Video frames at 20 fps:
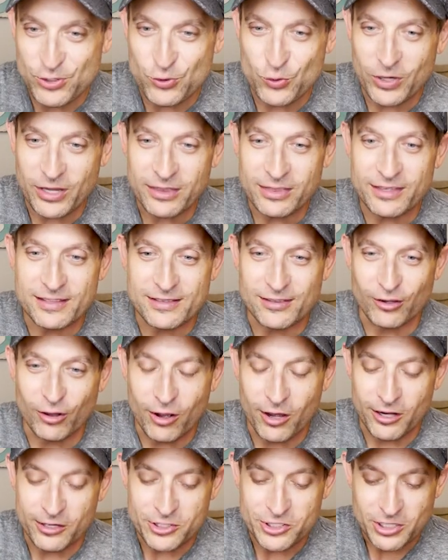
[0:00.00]
you hit this
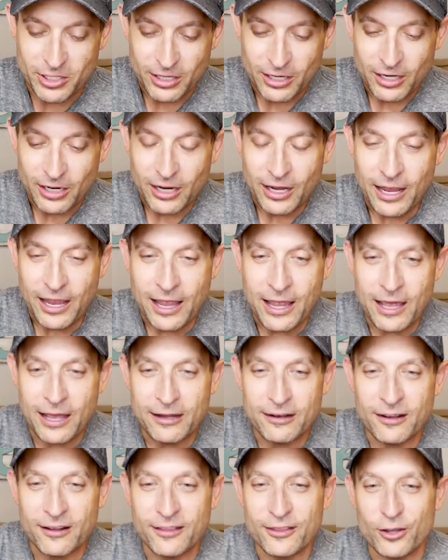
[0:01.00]
launch,
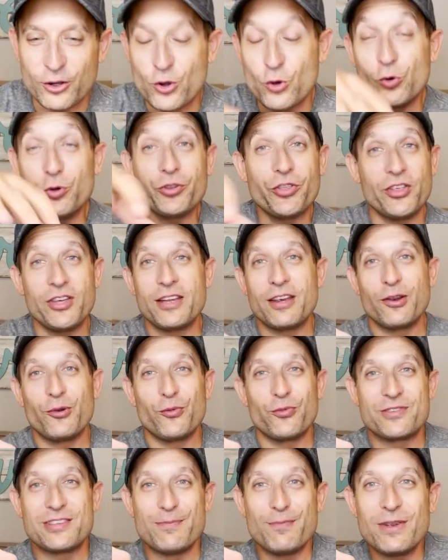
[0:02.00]
and the cool thing
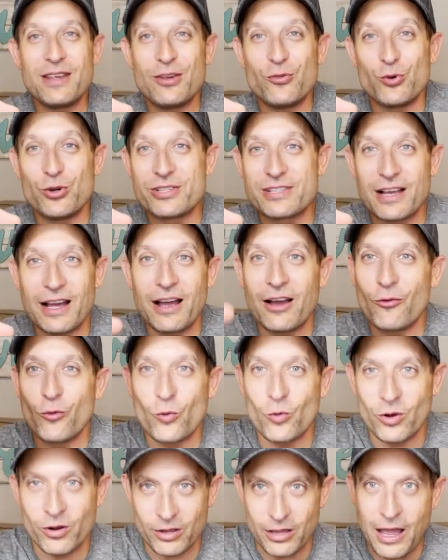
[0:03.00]
to me was,
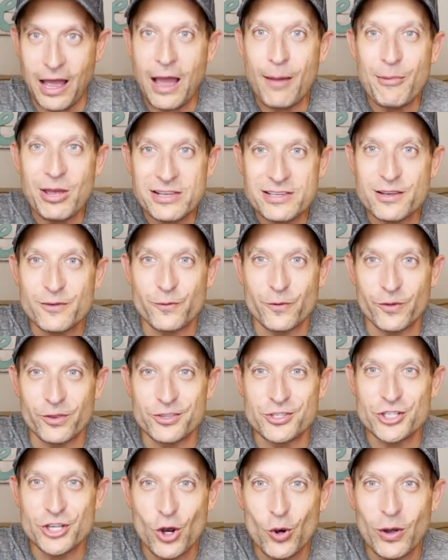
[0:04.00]
I'm asking for the
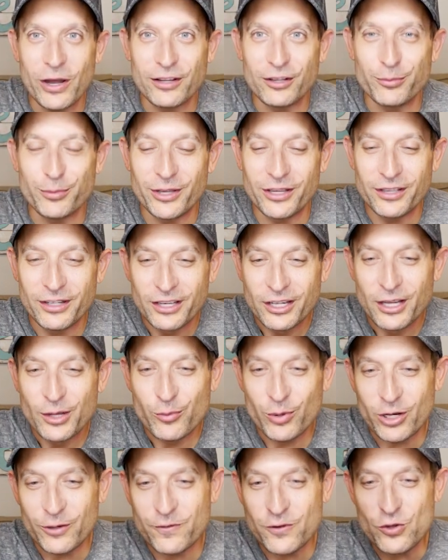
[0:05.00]
show element,
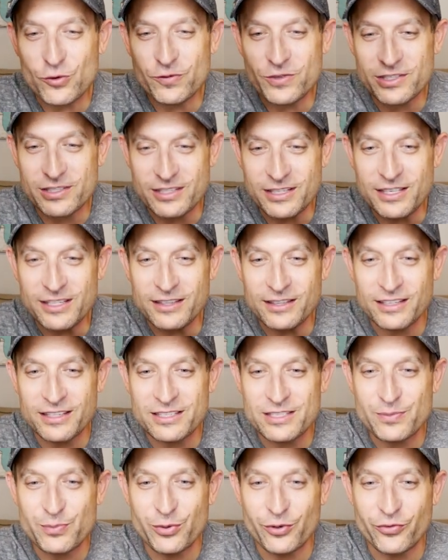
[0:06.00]
but if you've seen
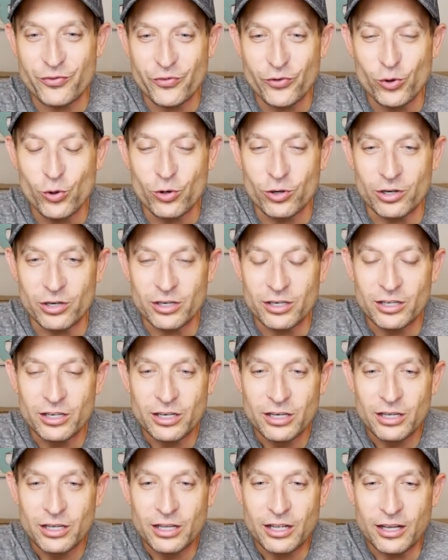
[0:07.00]
this before,
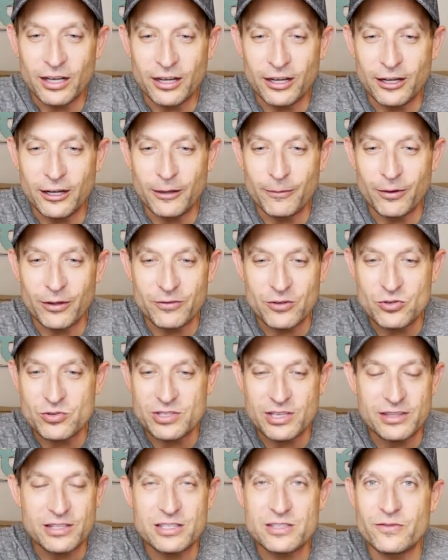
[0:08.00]
if you've
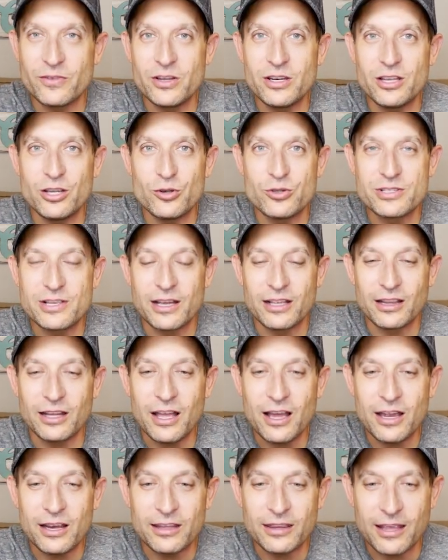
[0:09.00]
seen these videos
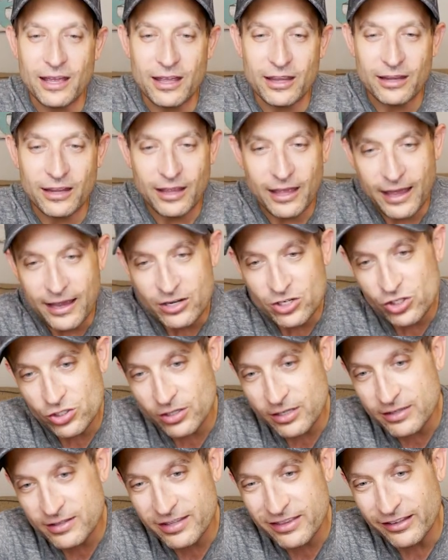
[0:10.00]
online, that
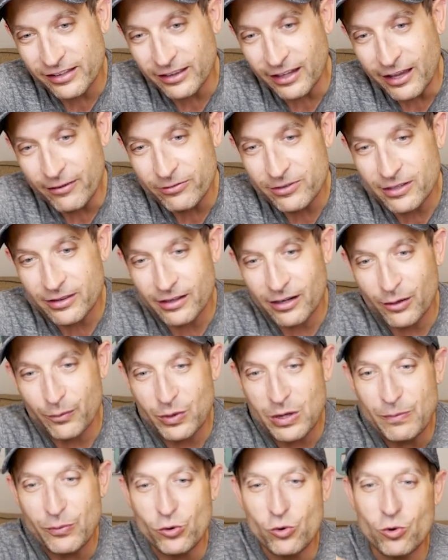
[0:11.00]
actually to the left in there,
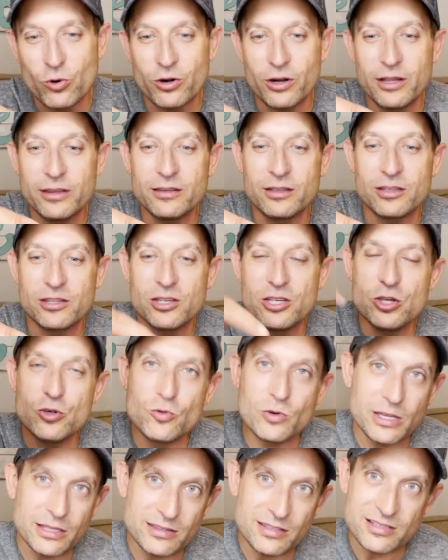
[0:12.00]
people who are in the queue
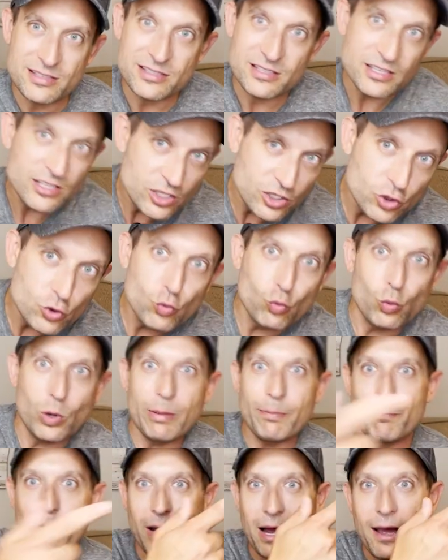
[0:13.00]
get to see you
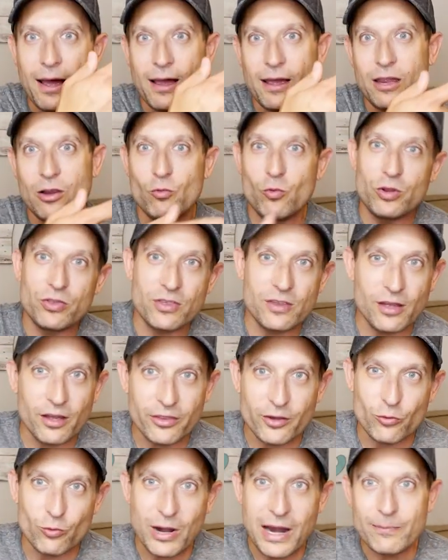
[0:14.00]
whip by with the
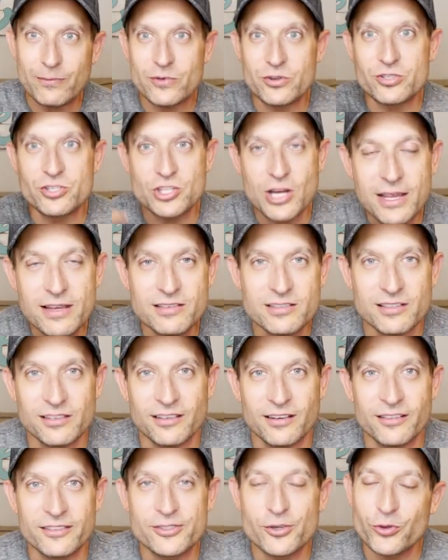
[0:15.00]
other Raptors chasing
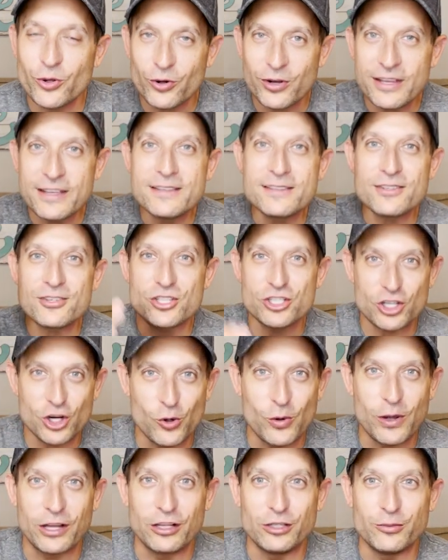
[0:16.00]
you. So there is a
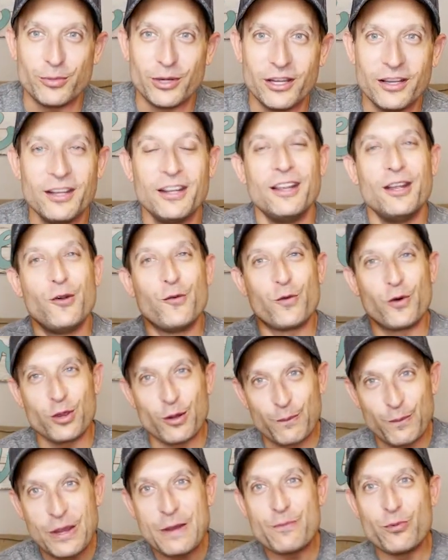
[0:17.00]
show element for the
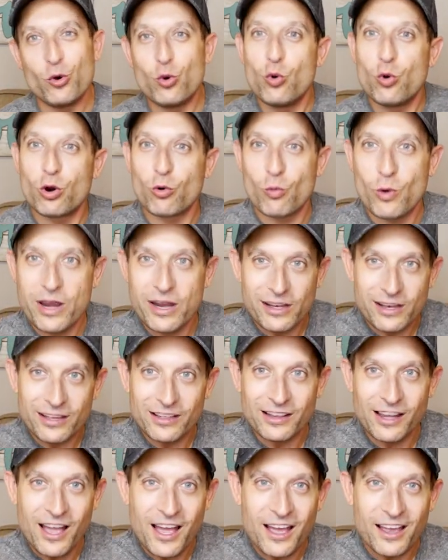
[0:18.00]
people who are waiting in
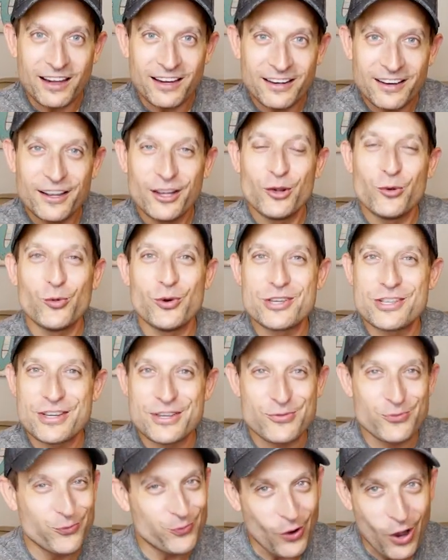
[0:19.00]
line, which
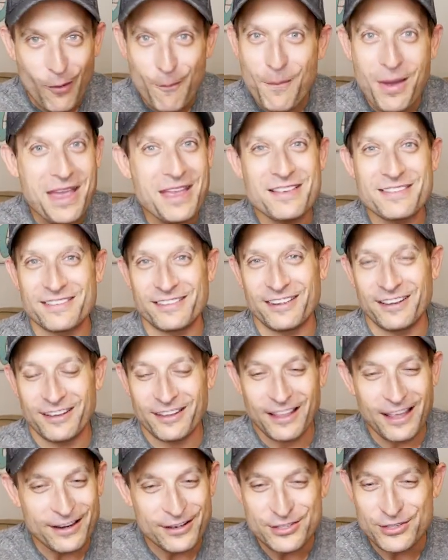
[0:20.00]
is amazing.
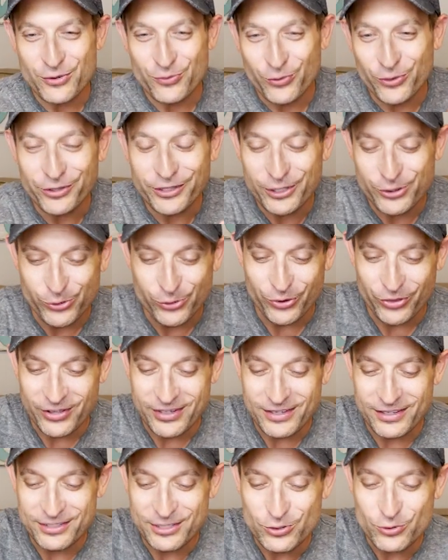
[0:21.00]
That is a really cool
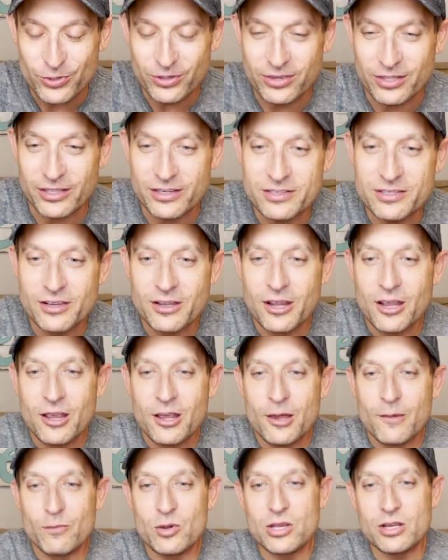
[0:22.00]
thing to do with this,
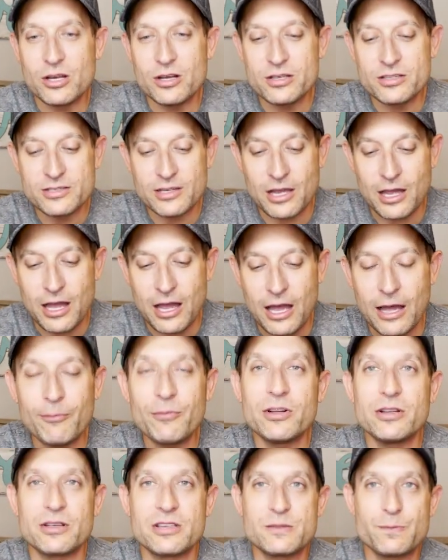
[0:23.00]
because I'm
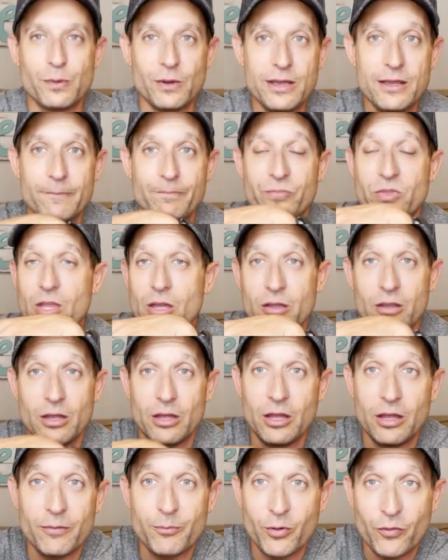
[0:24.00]
going to explain,
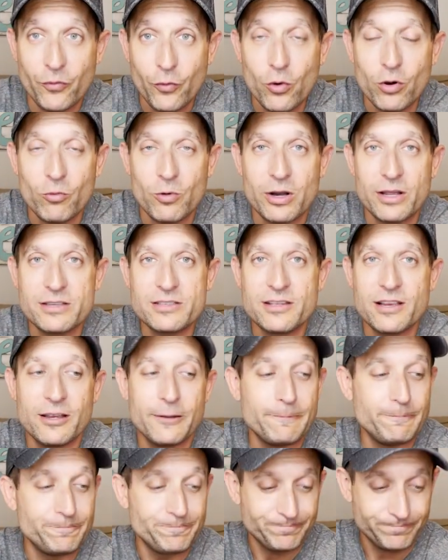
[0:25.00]
before when I
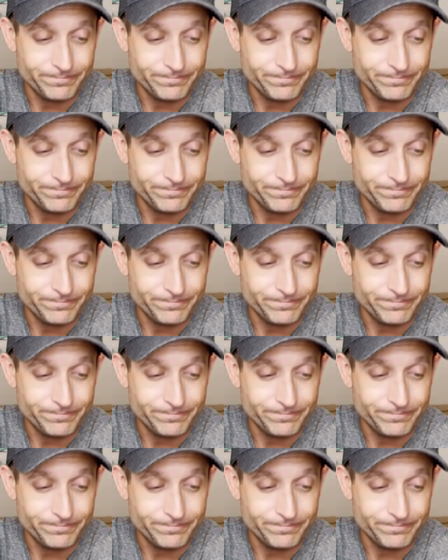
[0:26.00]
said